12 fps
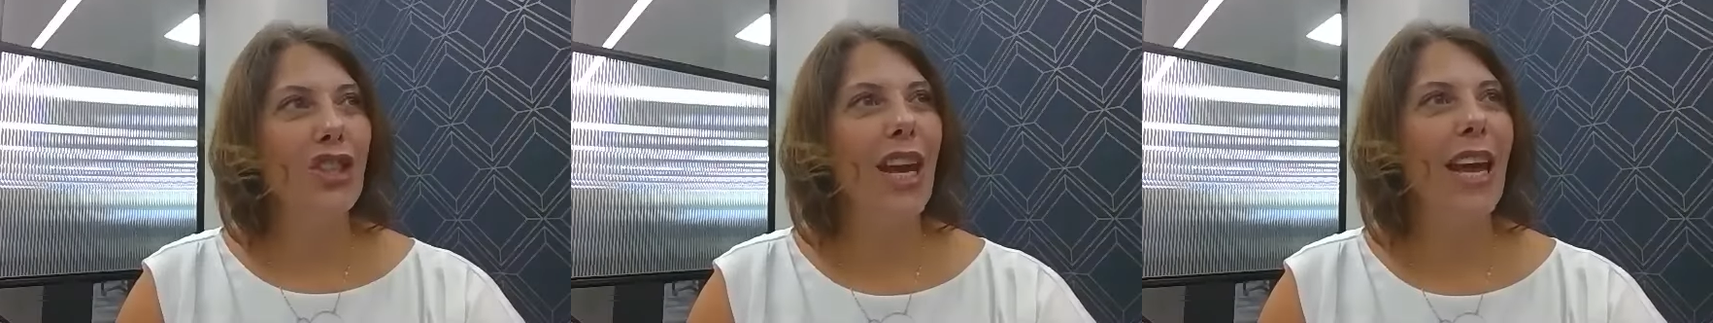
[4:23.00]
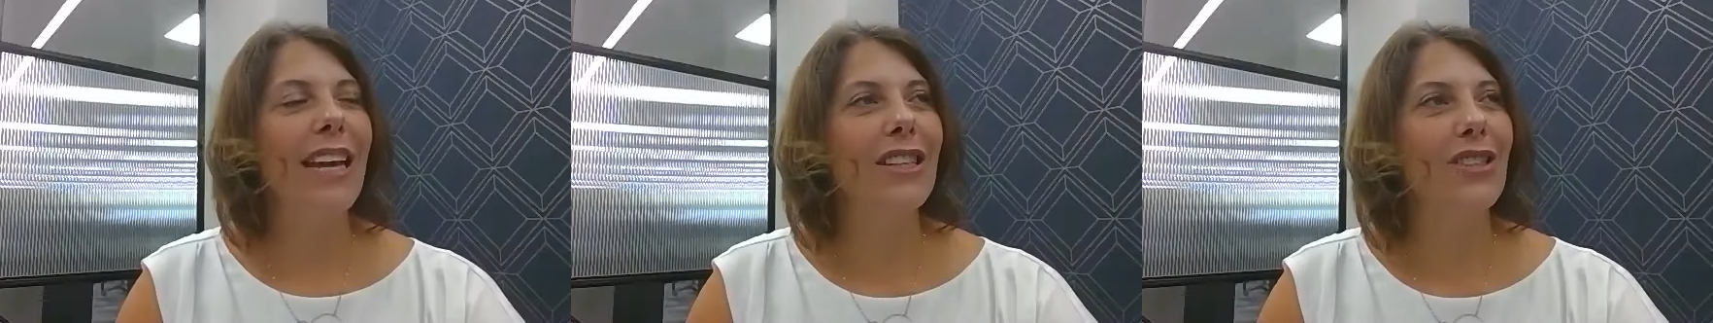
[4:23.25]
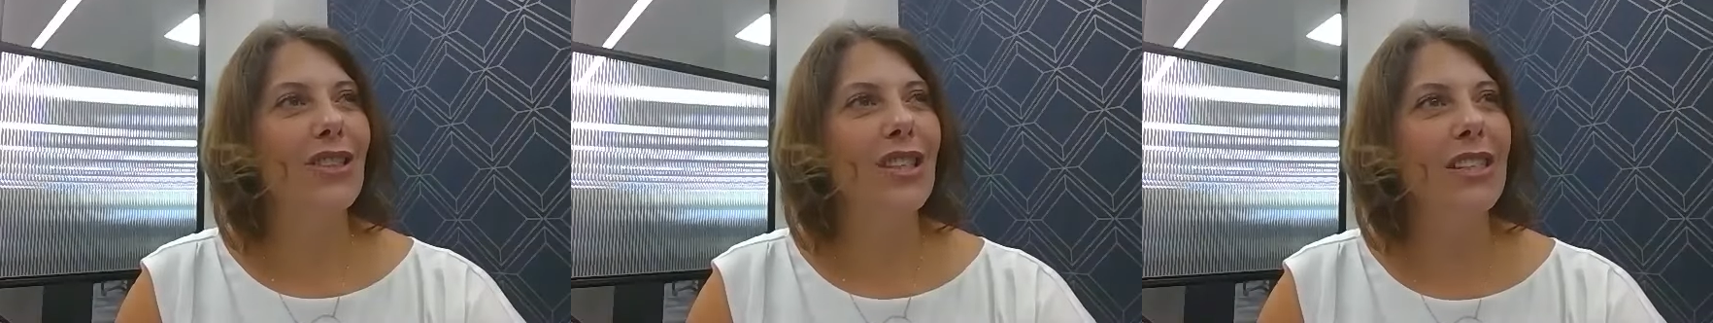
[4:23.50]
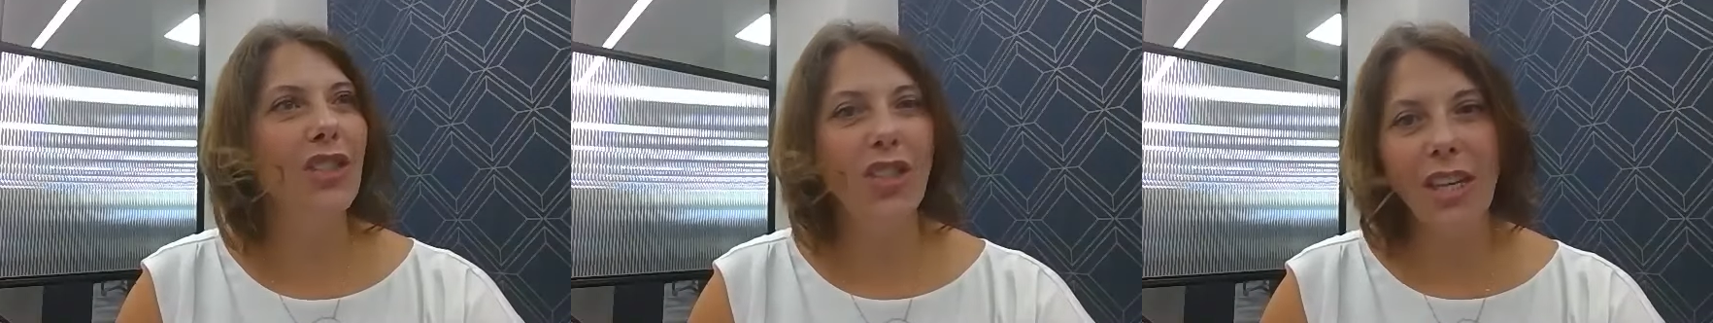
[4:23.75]
changed.
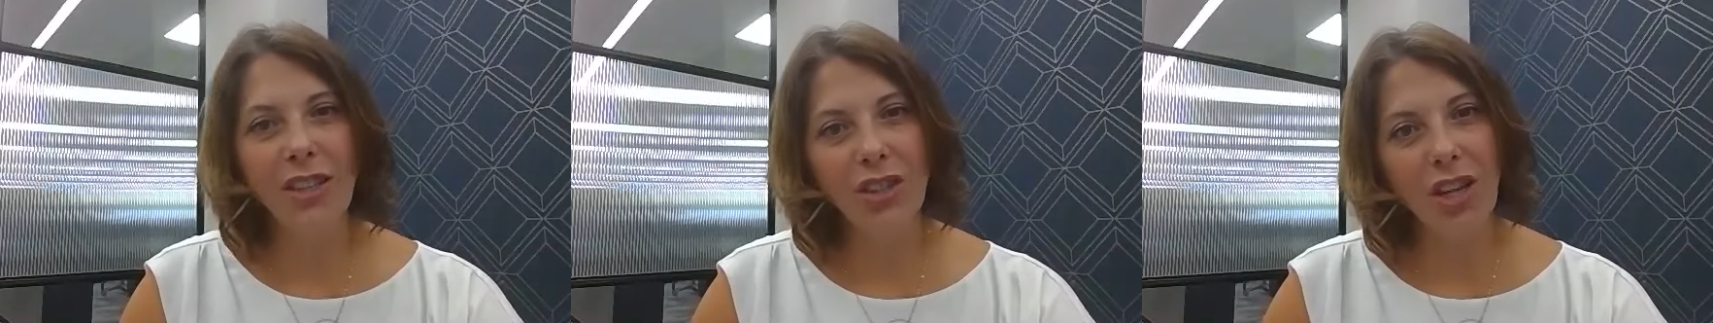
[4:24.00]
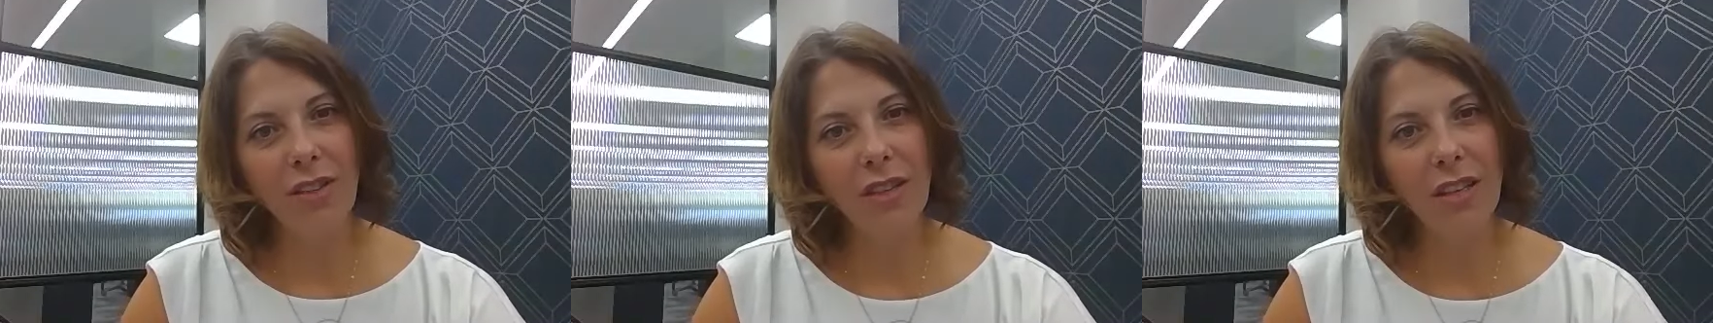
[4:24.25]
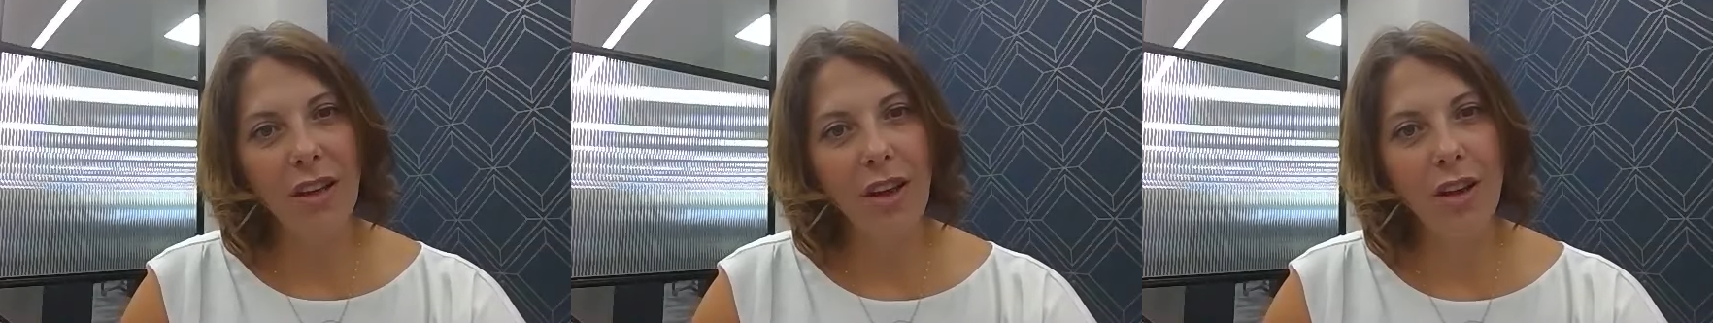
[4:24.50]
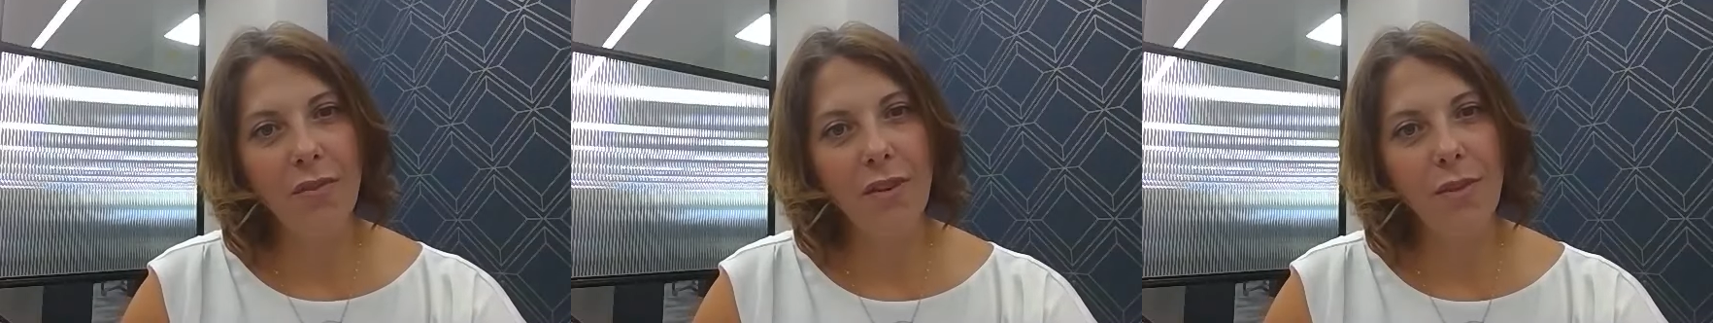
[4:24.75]
It's changed
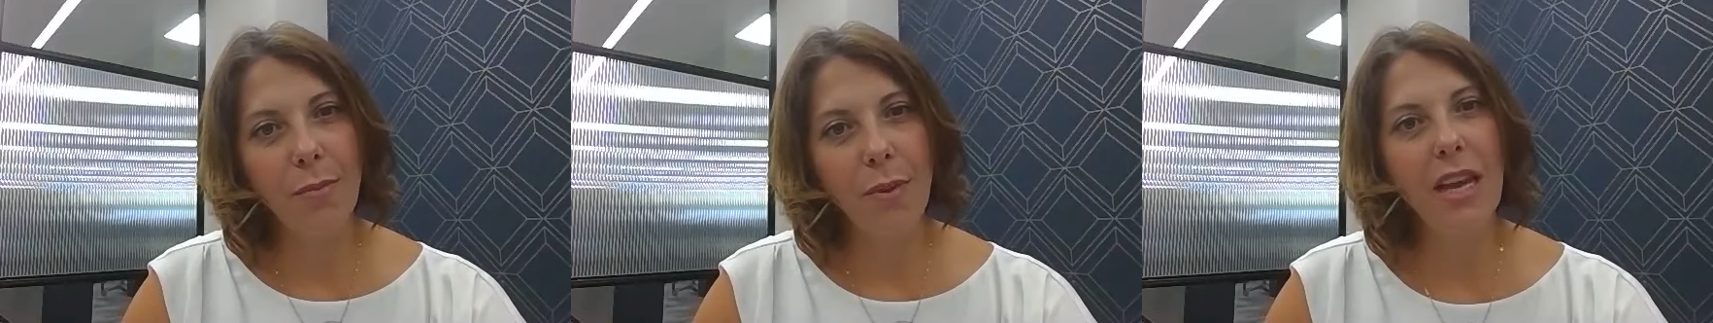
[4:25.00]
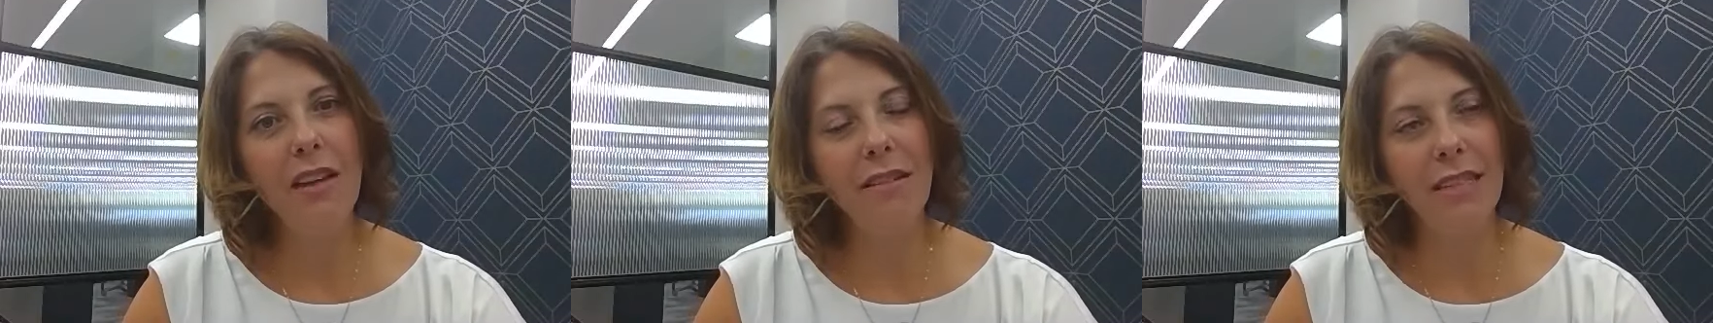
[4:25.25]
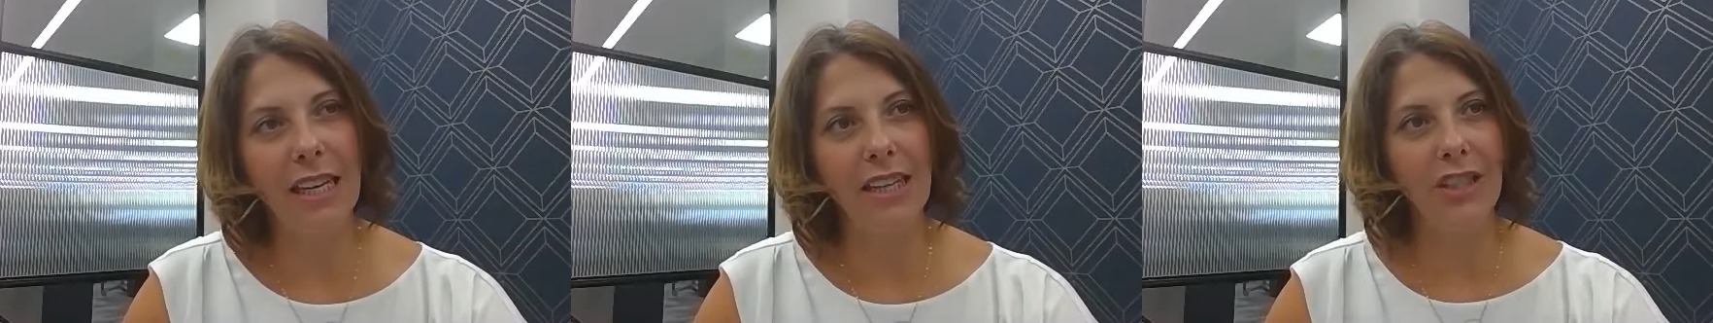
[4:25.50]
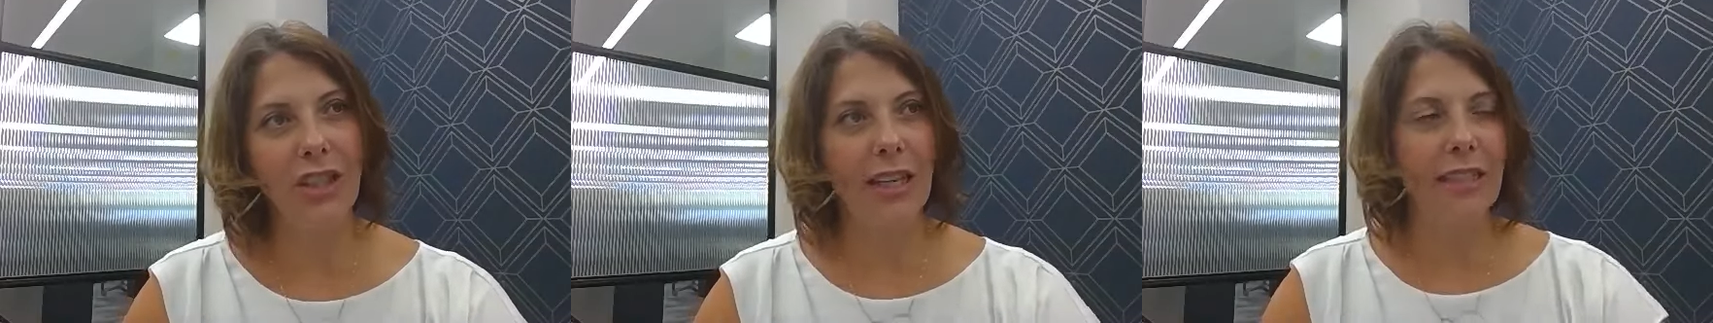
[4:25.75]
over the period
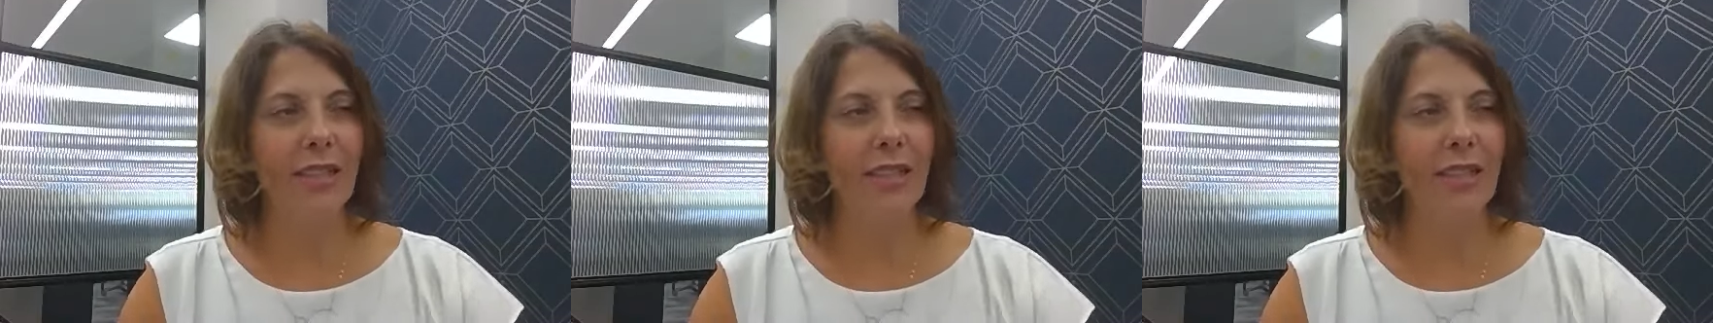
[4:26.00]
actually.